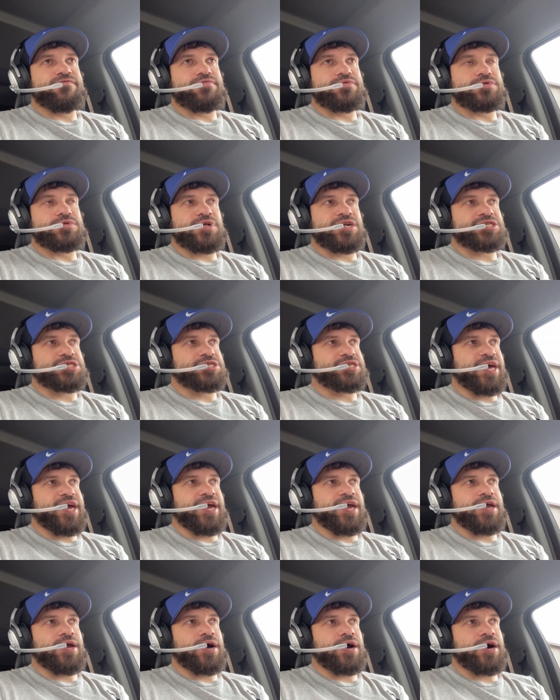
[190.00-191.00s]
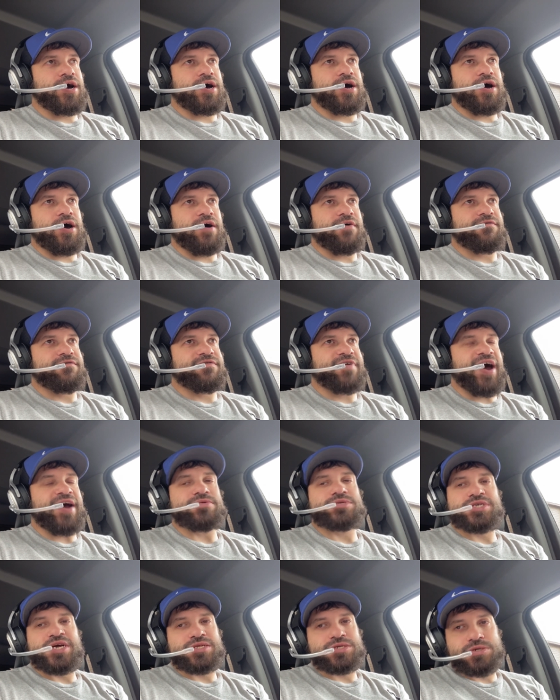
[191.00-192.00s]
let's say uh, five
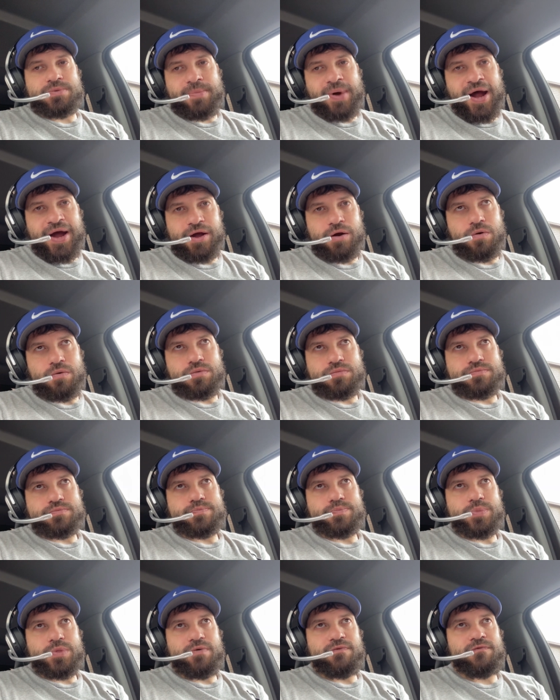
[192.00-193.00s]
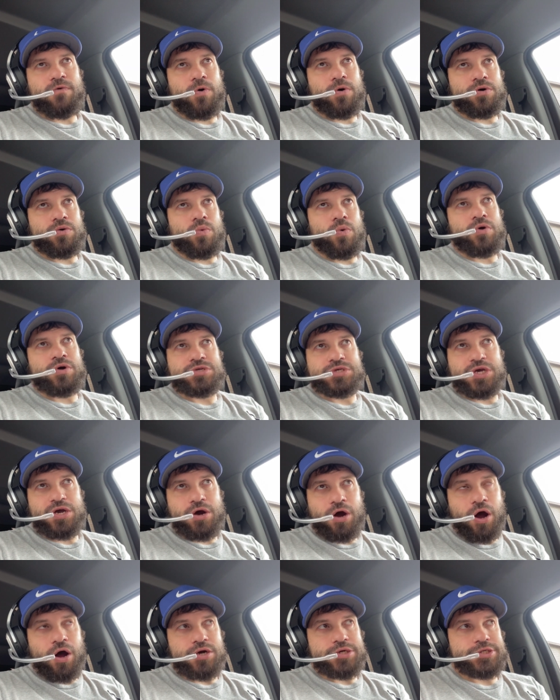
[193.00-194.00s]
cents a mile for a warranty
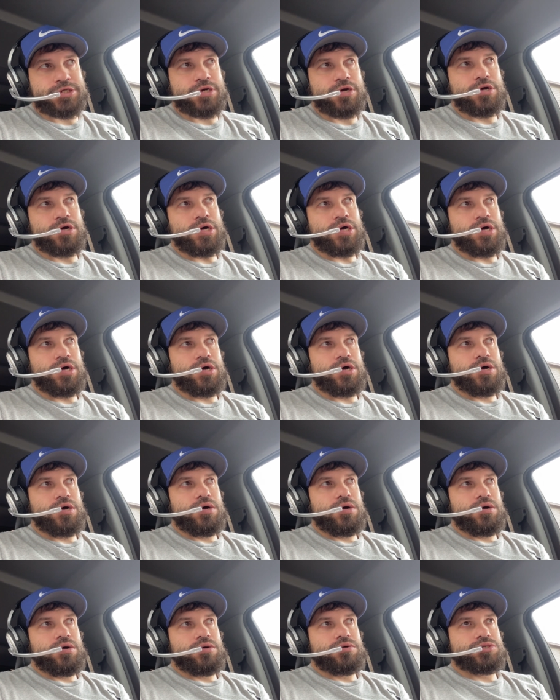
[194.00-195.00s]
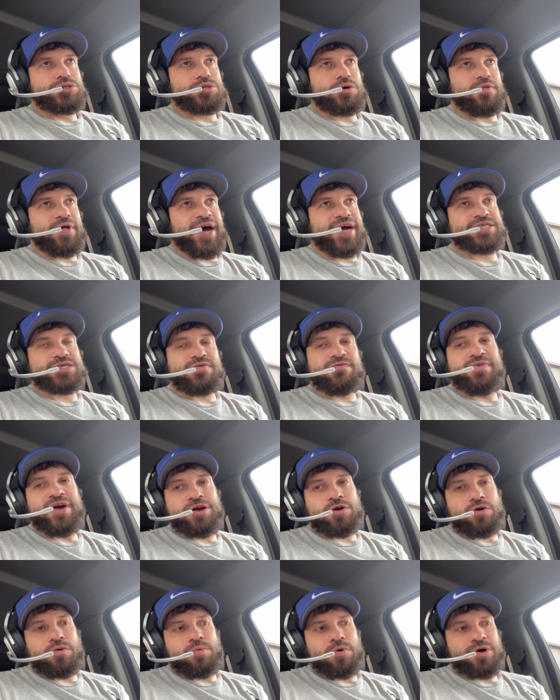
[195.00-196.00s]
cost. So that's a
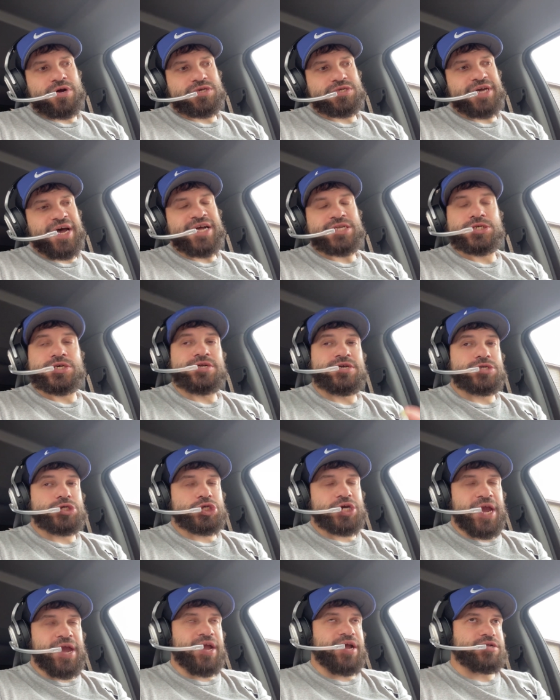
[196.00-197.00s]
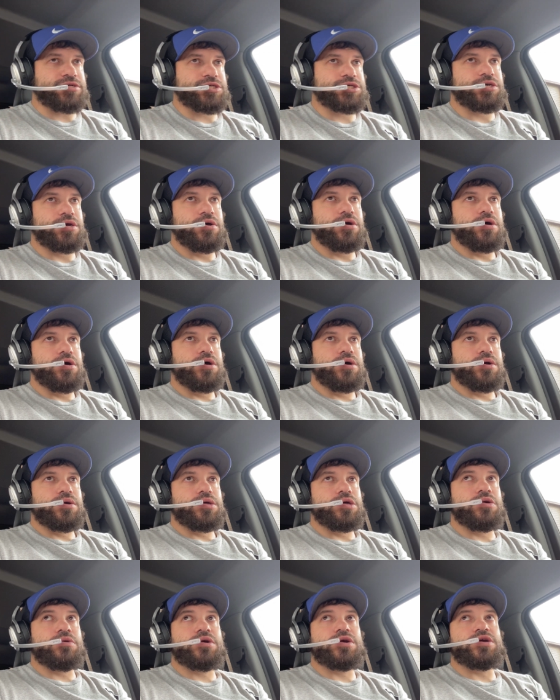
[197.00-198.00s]
variable because that's going to change.
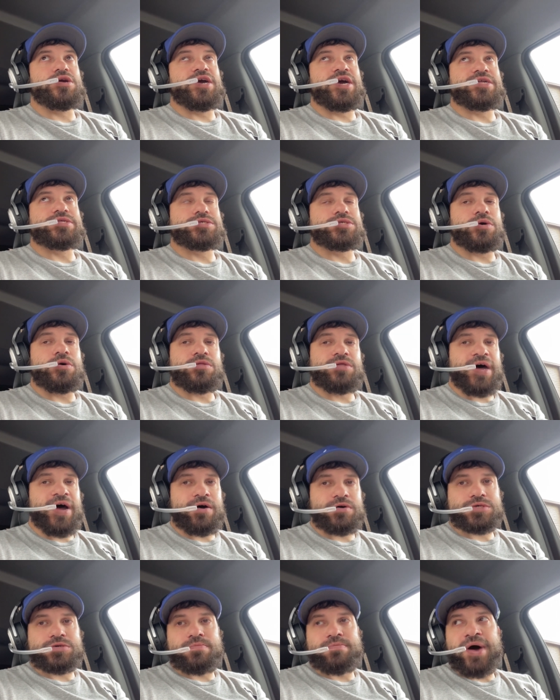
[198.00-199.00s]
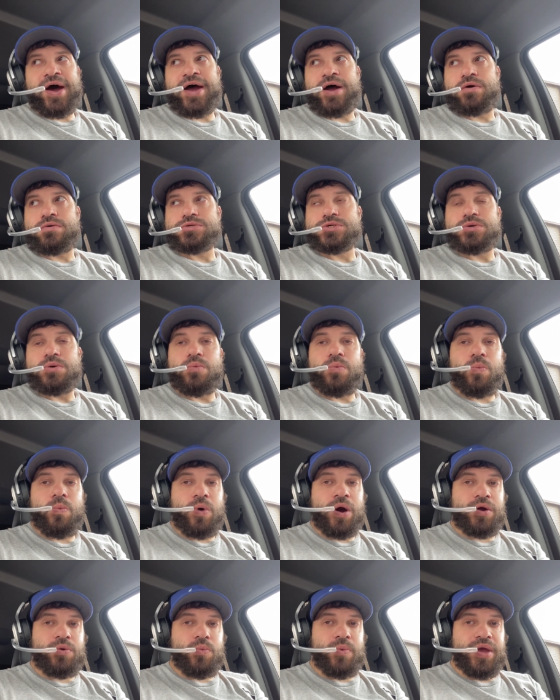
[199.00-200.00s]
You could get 2,000 miles
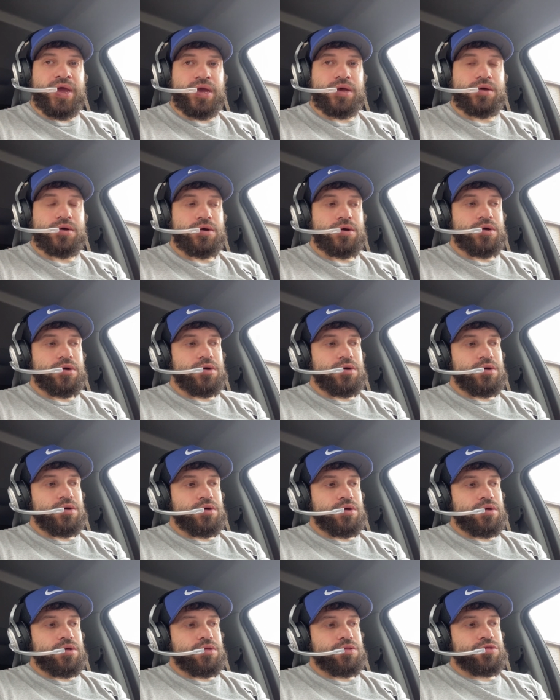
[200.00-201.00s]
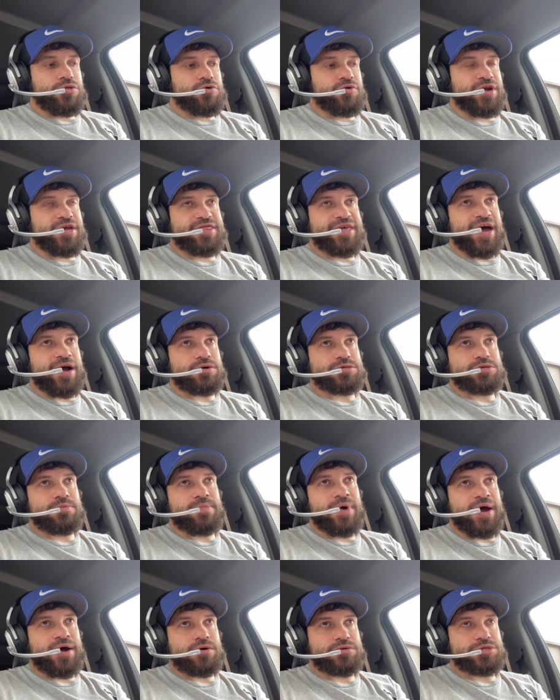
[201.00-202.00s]
one week, 3,000
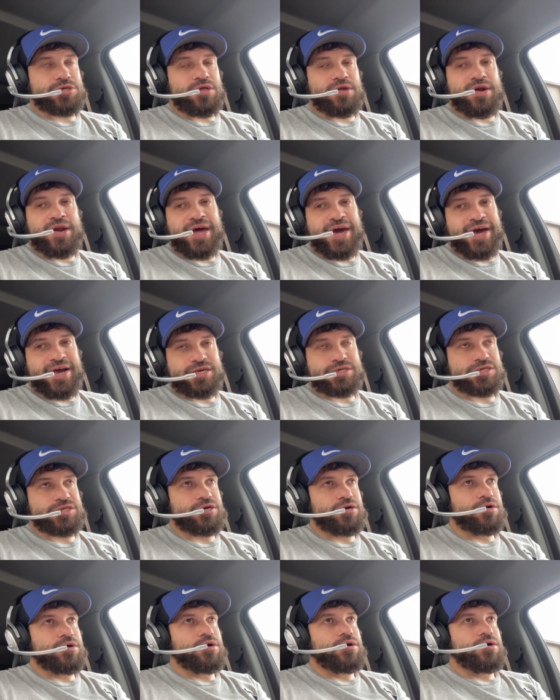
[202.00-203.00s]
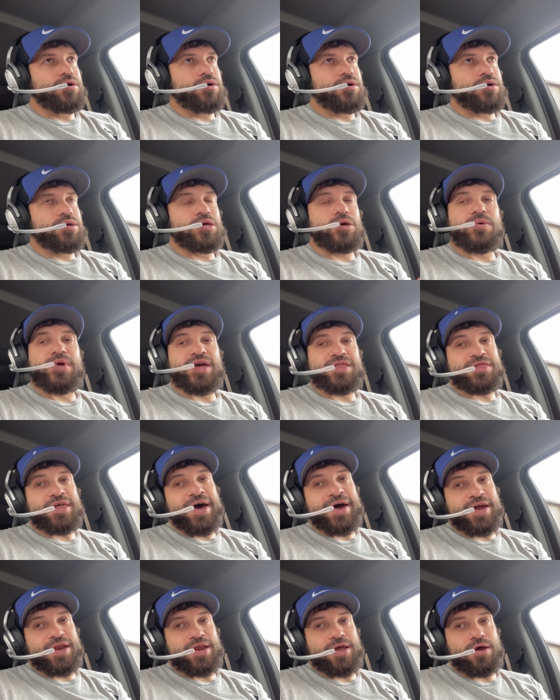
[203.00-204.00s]
miles the next. You get the
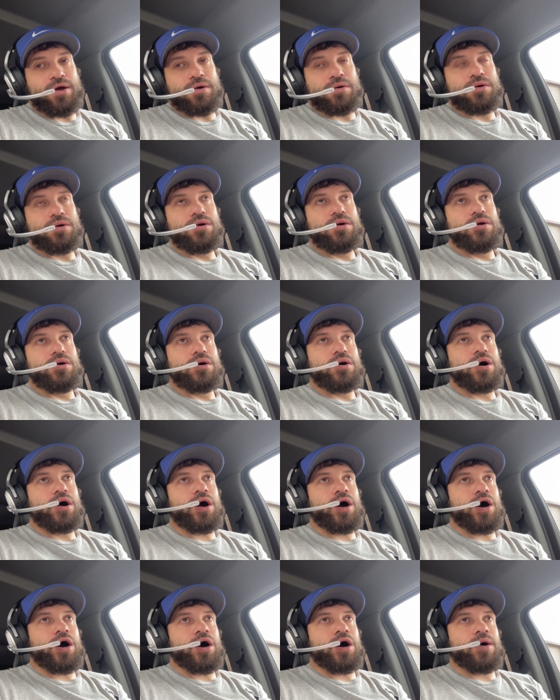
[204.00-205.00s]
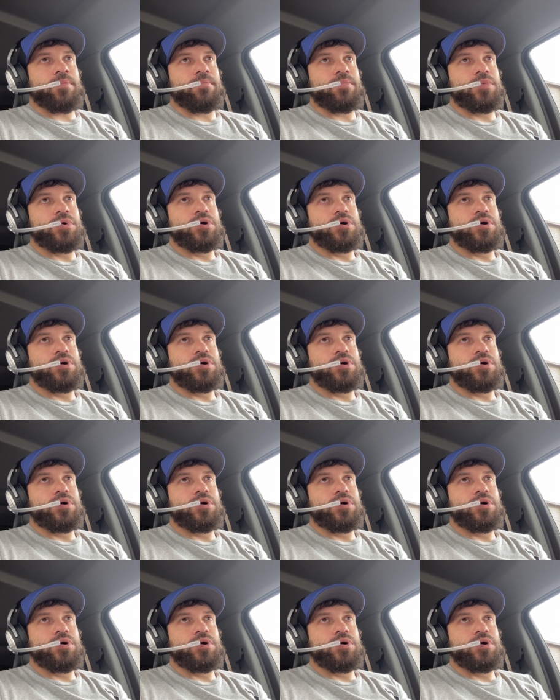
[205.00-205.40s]
idea. Um,